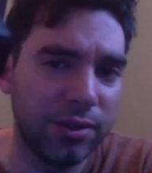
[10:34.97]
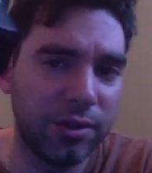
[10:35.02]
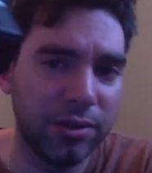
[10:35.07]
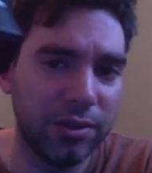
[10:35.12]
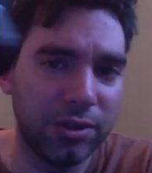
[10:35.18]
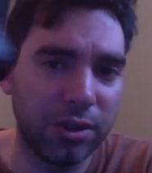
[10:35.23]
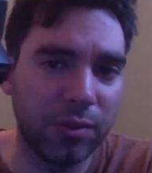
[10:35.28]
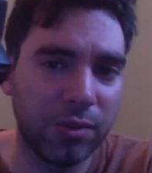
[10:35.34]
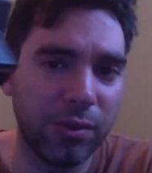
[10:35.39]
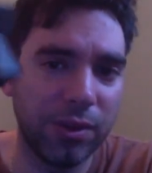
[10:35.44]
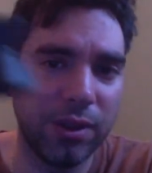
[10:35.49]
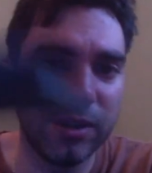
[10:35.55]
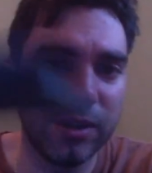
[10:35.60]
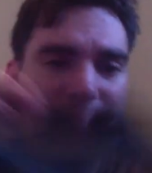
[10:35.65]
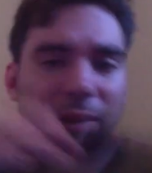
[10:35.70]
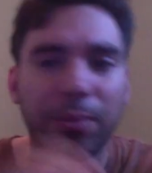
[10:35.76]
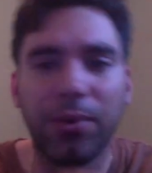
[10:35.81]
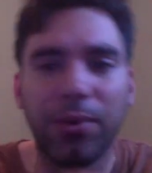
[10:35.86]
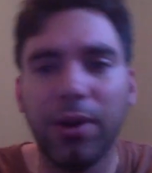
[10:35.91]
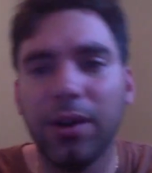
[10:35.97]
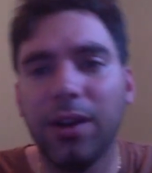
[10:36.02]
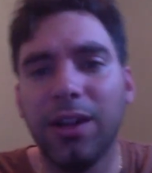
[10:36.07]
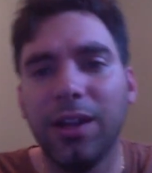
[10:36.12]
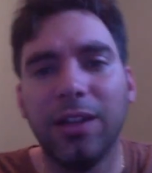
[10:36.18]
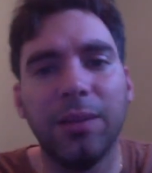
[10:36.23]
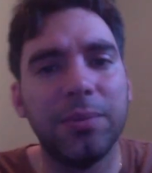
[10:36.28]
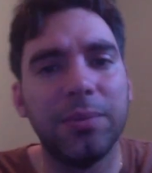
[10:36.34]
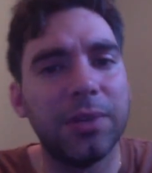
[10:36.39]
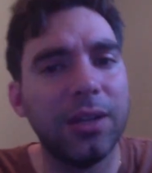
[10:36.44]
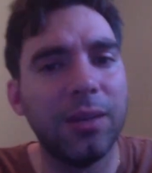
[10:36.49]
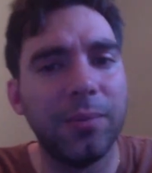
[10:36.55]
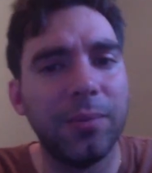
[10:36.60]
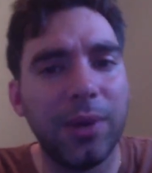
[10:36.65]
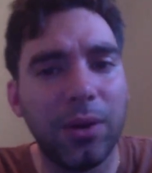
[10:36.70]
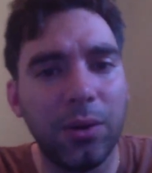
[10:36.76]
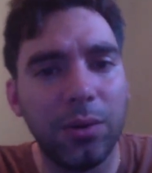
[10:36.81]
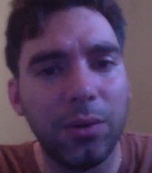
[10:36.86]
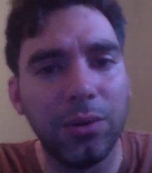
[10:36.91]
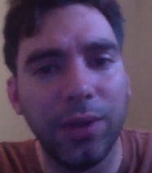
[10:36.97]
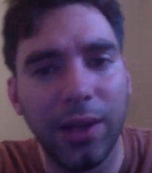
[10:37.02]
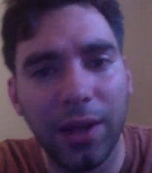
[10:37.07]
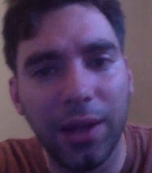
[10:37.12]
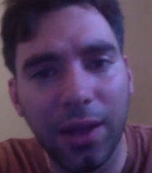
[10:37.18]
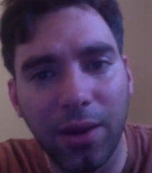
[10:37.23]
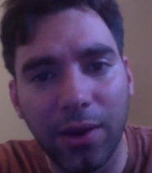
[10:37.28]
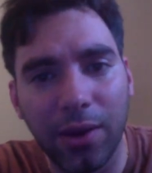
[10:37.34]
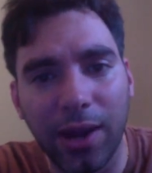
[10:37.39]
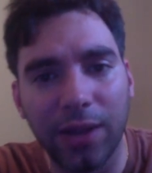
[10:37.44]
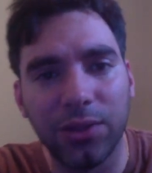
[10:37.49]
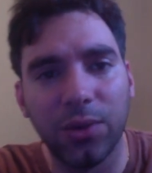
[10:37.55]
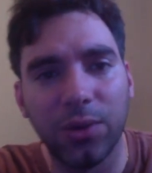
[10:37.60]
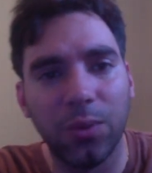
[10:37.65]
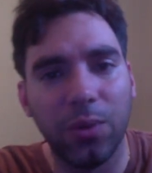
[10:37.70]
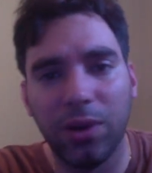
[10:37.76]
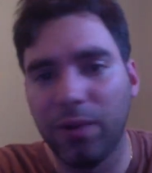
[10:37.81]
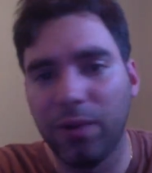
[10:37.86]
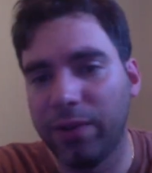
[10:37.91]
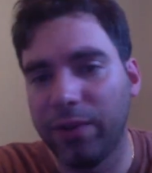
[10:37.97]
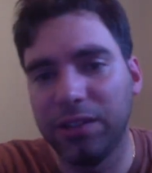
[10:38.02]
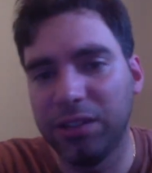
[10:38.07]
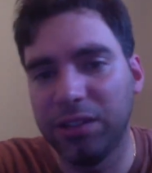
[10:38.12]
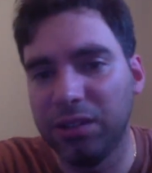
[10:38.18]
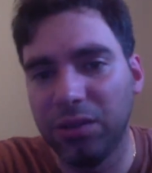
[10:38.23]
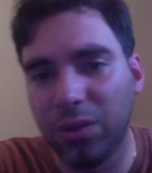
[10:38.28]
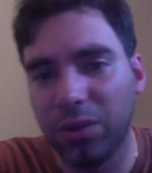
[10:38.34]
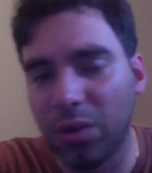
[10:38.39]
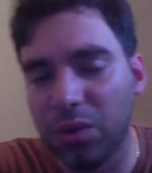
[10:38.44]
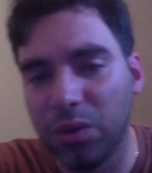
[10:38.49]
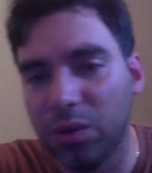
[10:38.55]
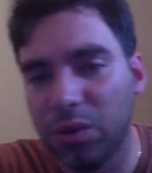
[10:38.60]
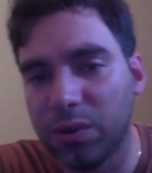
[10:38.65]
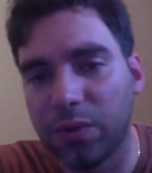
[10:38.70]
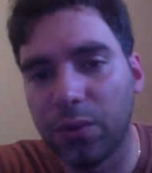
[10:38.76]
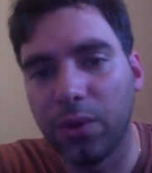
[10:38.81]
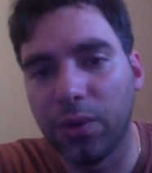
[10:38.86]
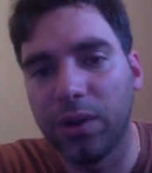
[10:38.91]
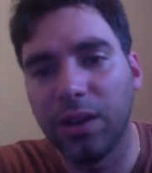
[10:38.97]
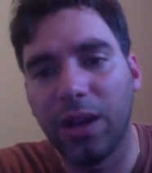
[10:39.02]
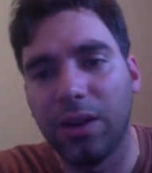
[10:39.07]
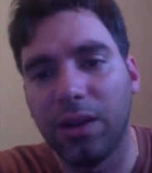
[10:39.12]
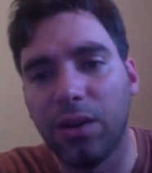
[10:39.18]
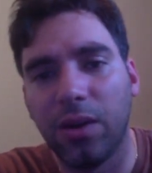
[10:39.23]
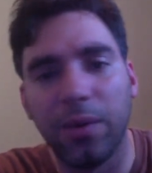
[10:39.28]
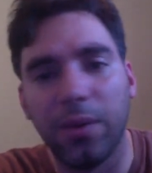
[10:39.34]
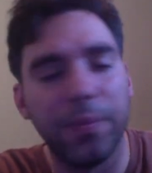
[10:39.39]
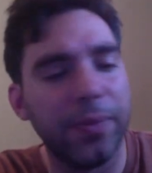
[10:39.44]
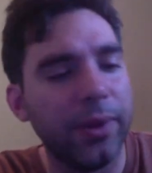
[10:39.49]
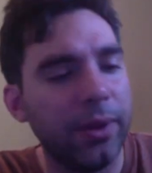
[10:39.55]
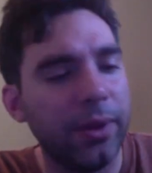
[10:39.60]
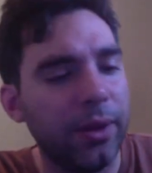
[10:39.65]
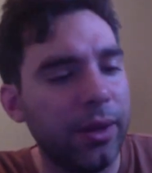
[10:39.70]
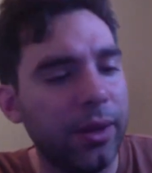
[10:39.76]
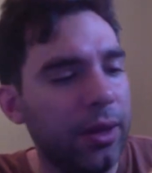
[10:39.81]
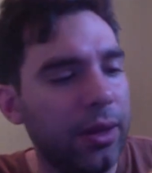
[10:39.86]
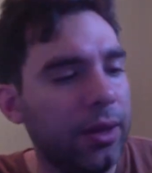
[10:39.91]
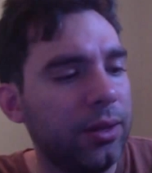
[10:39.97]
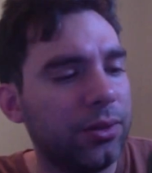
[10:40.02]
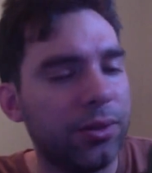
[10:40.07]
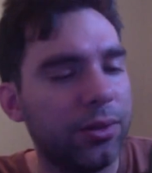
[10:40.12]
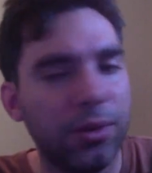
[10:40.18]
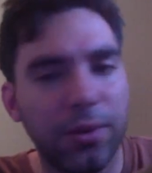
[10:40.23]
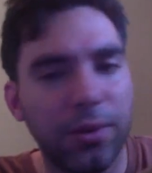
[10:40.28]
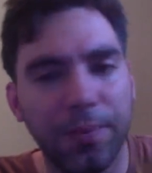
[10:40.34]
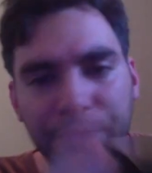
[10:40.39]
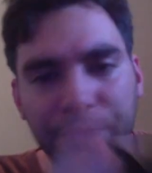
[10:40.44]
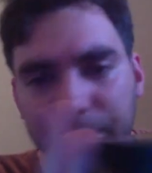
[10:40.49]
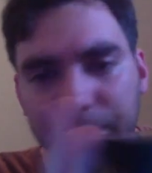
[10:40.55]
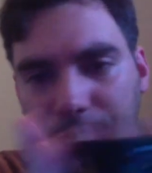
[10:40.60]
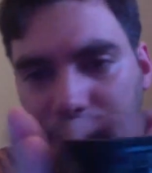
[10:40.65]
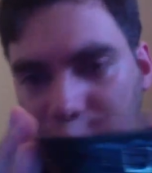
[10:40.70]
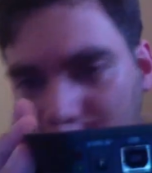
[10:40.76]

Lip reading: stuck with this, and I'm probably gonna end up selling my old Elgato one if I see no use for it at all. So